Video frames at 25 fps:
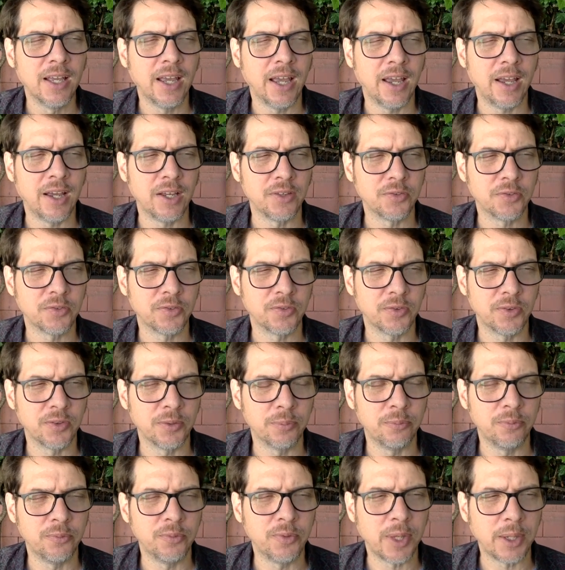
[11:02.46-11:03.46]
asks the
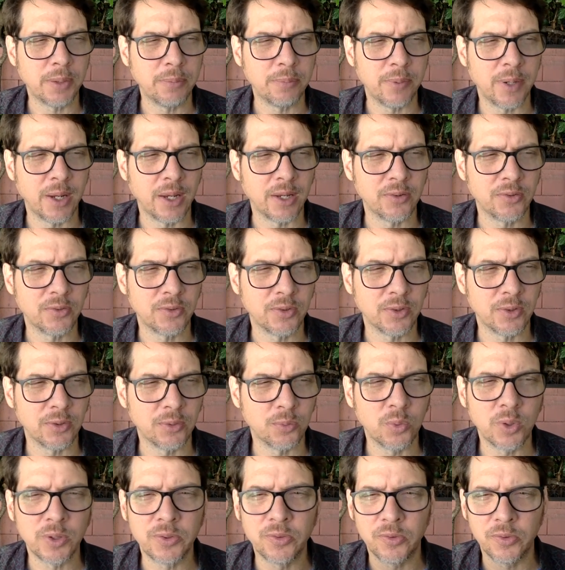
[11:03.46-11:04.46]
Zen master,
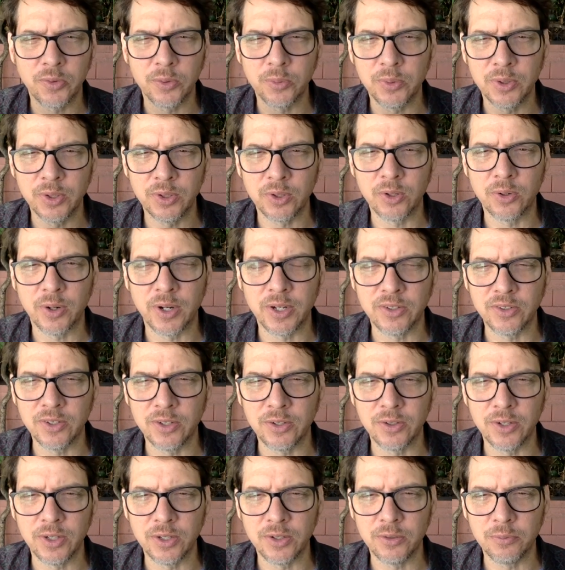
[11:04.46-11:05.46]
what's the real
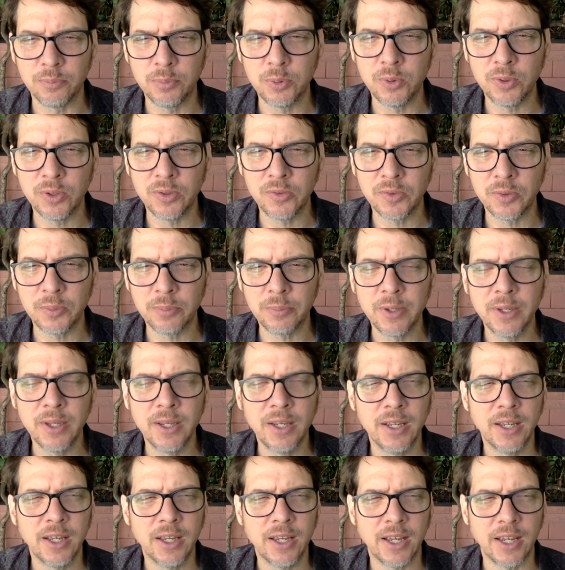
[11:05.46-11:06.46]
criterion of Buddhism?
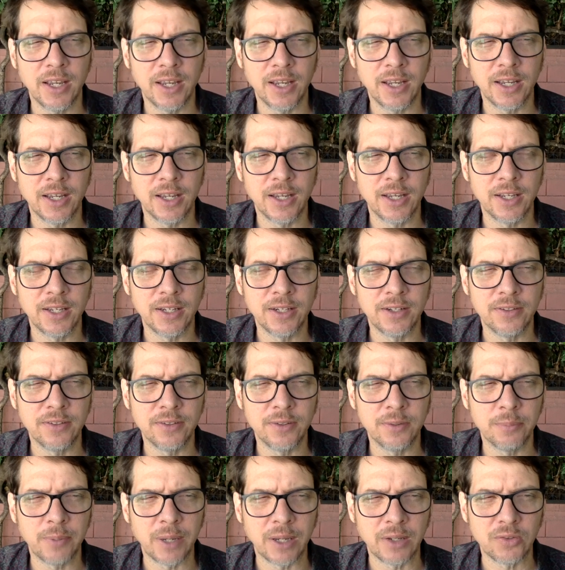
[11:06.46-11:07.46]
And
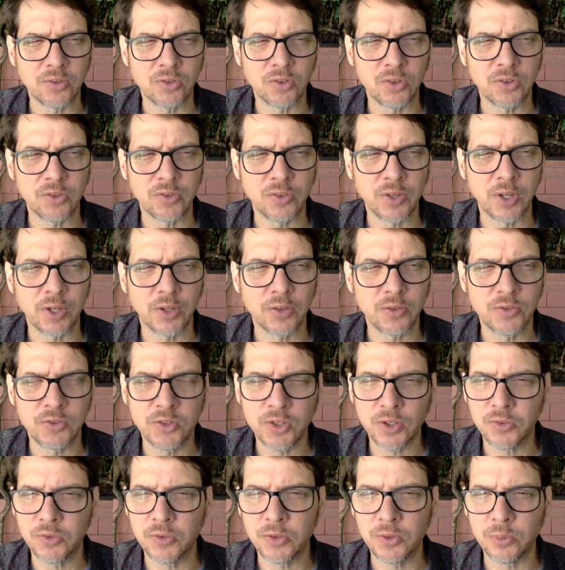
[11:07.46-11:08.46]
the master says,
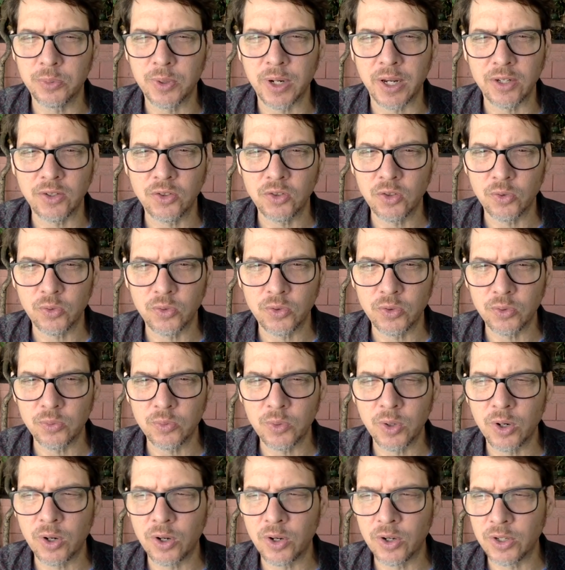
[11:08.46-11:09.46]
just do right, don't do
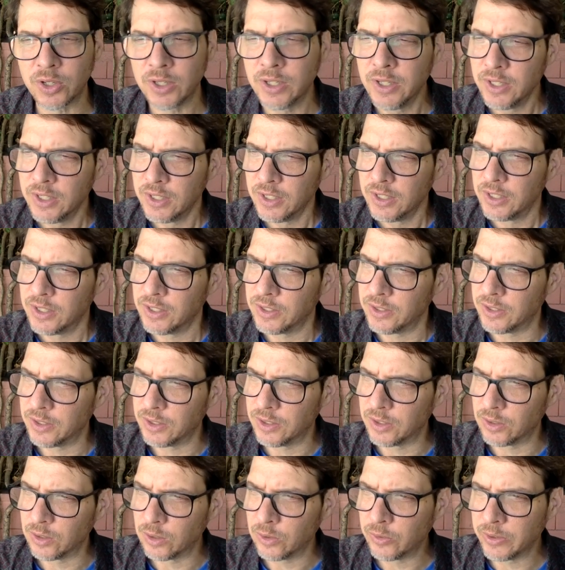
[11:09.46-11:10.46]
wrong.
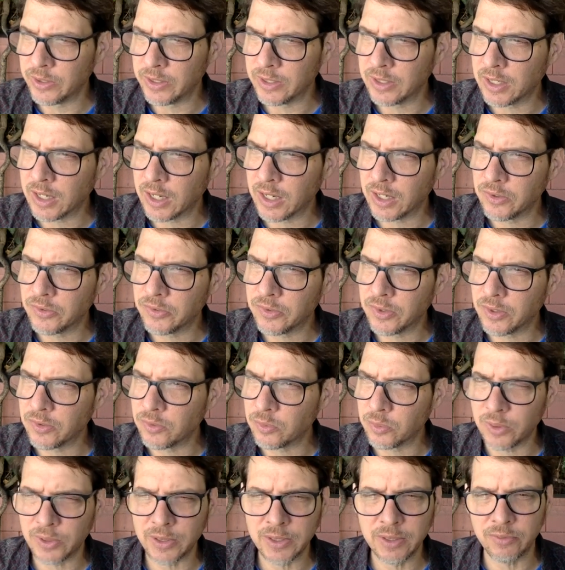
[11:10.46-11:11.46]
The learned guy
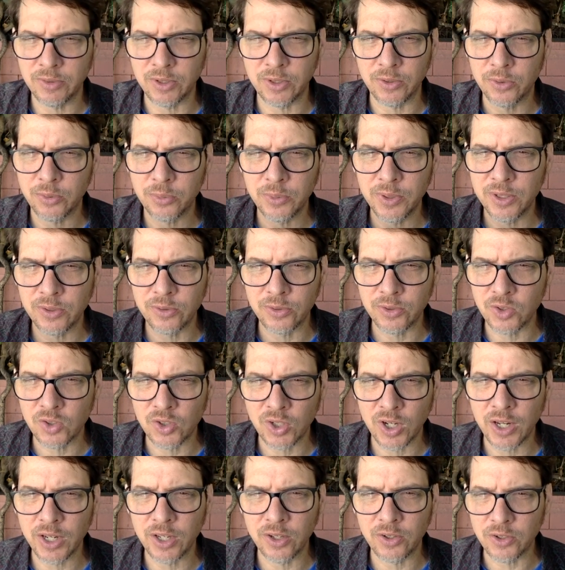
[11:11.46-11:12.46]
says, well, even a three-year-old
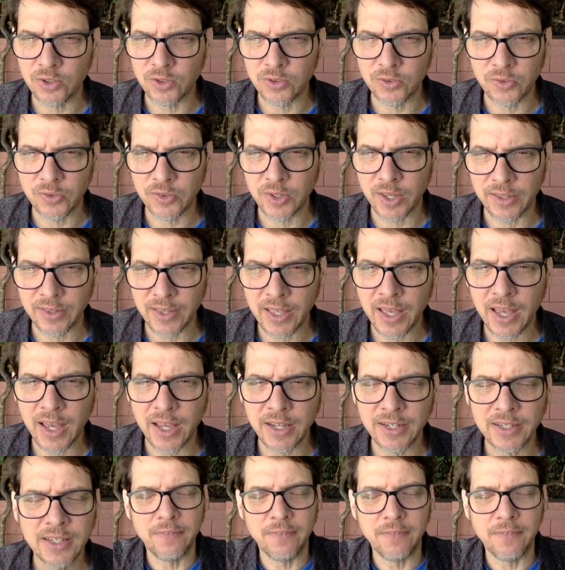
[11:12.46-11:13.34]
child could say that.